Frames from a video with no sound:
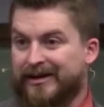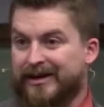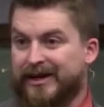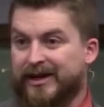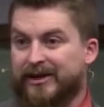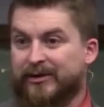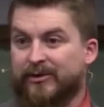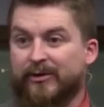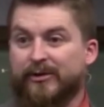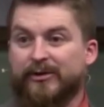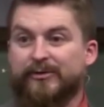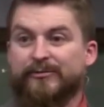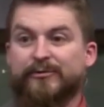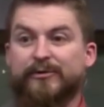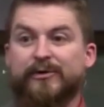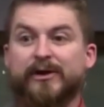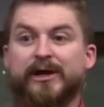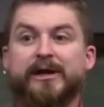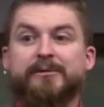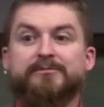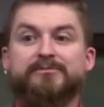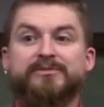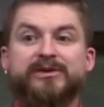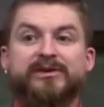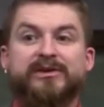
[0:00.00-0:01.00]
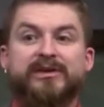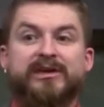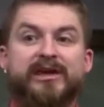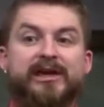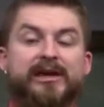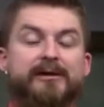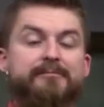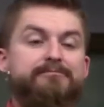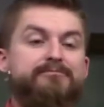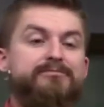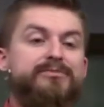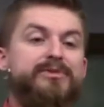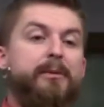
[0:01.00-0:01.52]
In order for him to
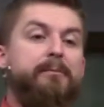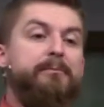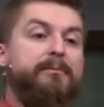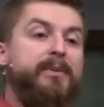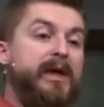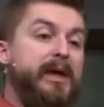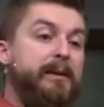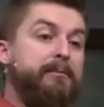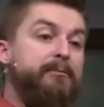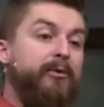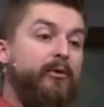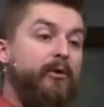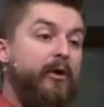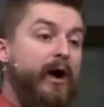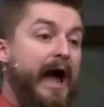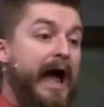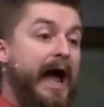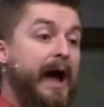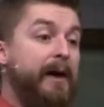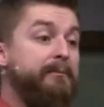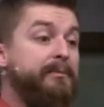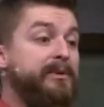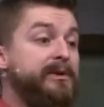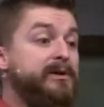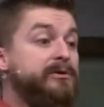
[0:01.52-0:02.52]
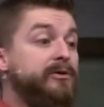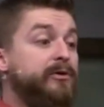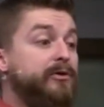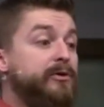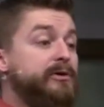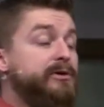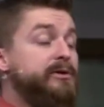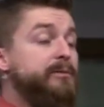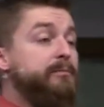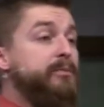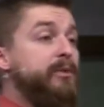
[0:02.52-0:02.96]
keep the people happy, in order to